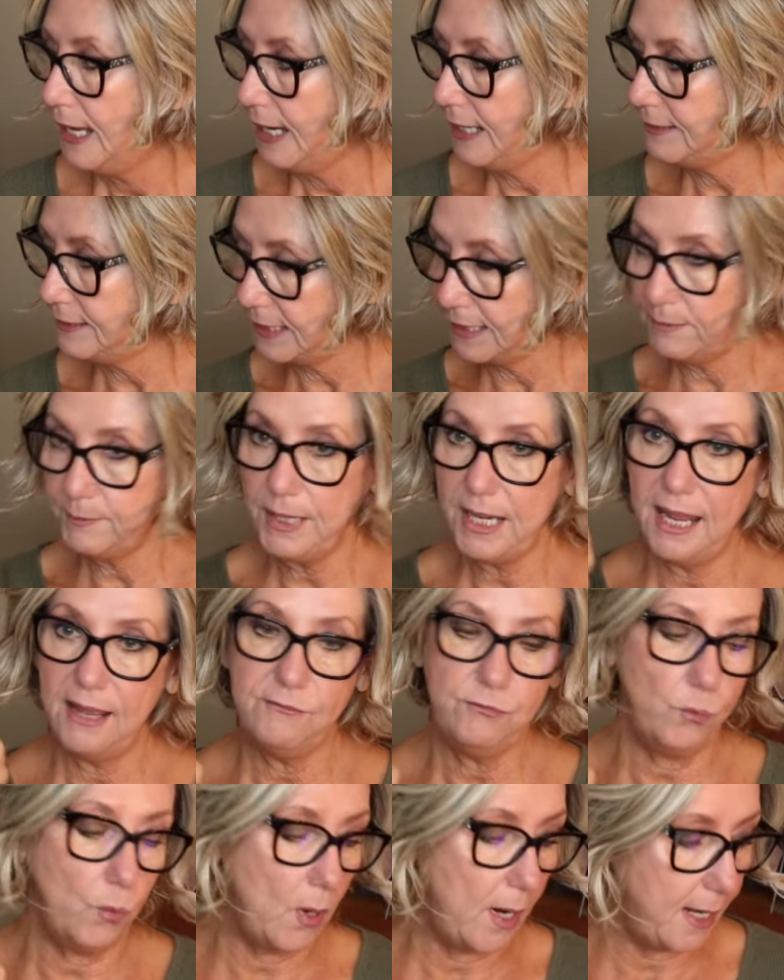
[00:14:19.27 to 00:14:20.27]
And then I'm going to
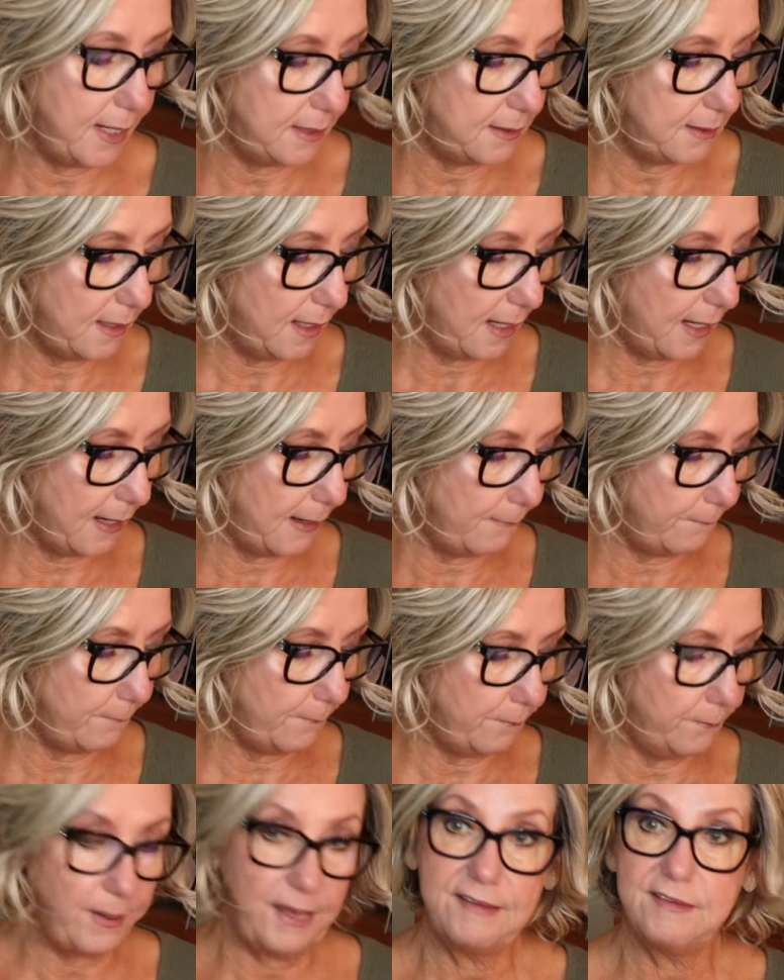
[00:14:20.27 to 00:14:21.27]
have one
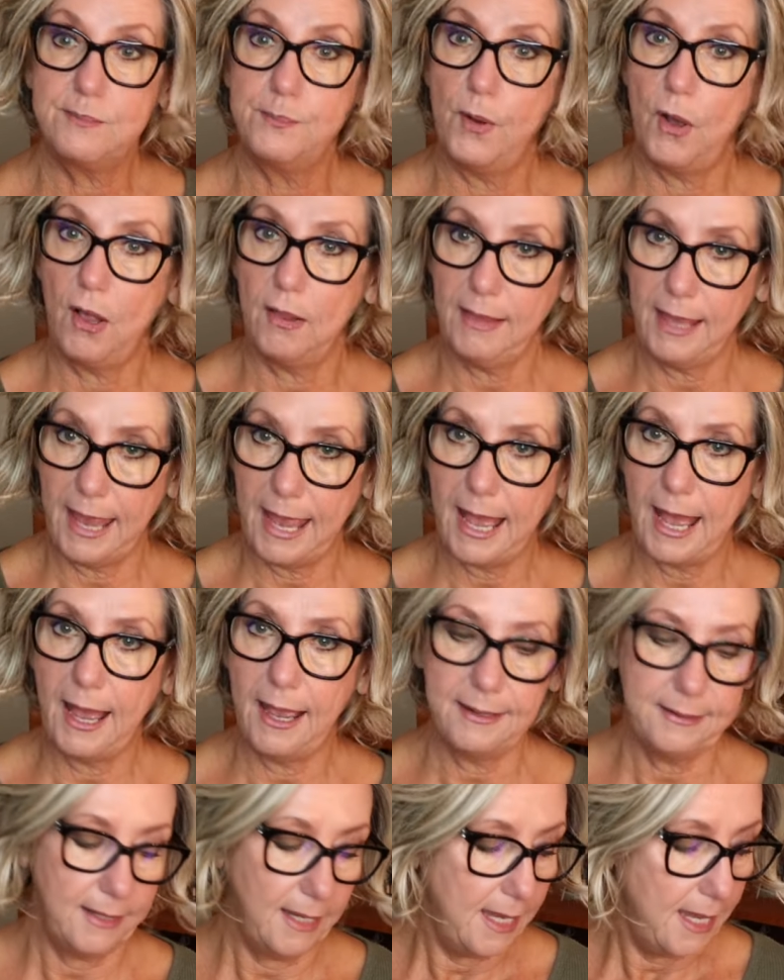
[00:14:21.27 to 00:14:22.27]
um, baseball
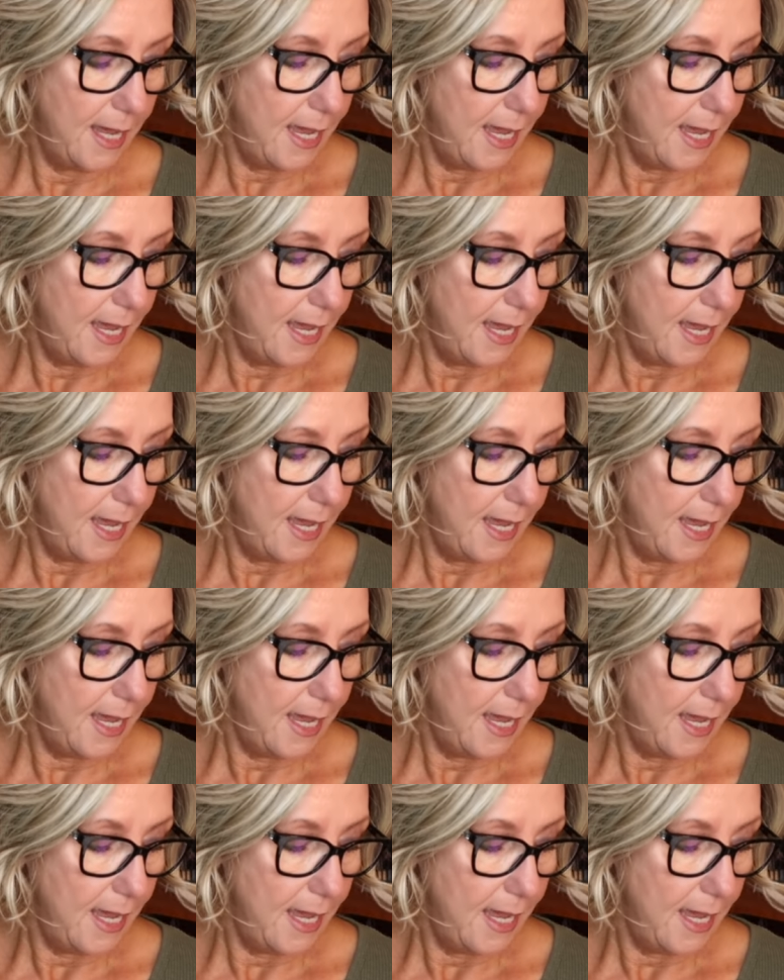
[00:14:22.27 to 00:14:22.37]
hat.